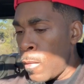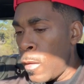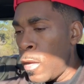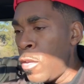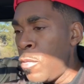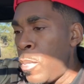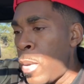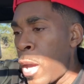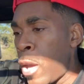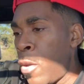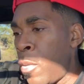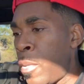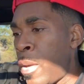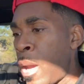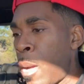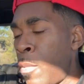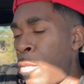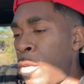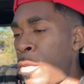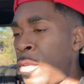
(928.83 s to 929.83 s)
This backup
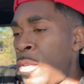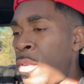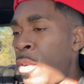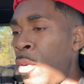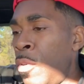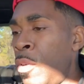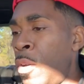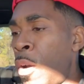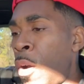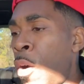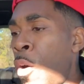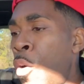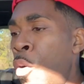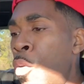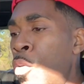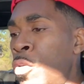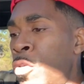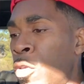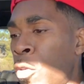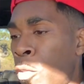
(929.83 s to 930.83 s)
camera show your
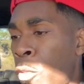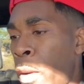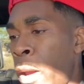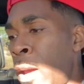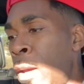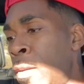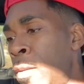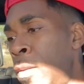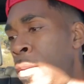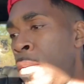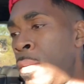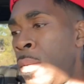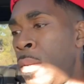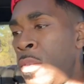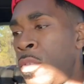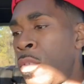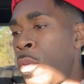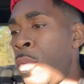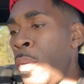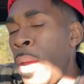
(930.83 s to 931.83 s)
whole surrounding.
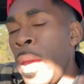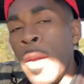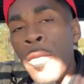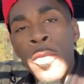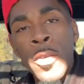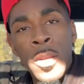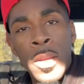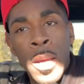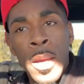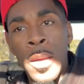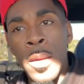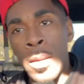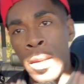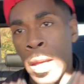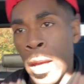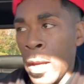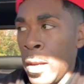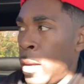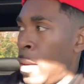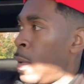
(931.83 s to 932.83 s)
It show everything.
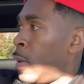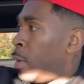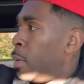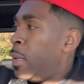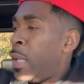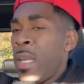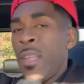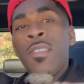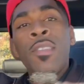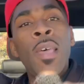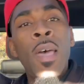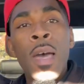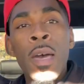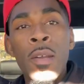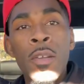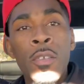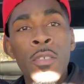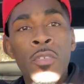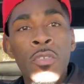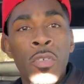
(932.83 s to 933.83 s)
Like that
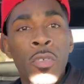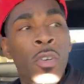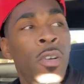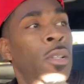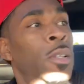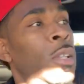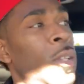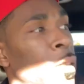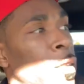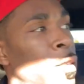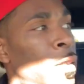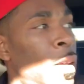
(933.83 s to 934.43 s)
side of the truck, this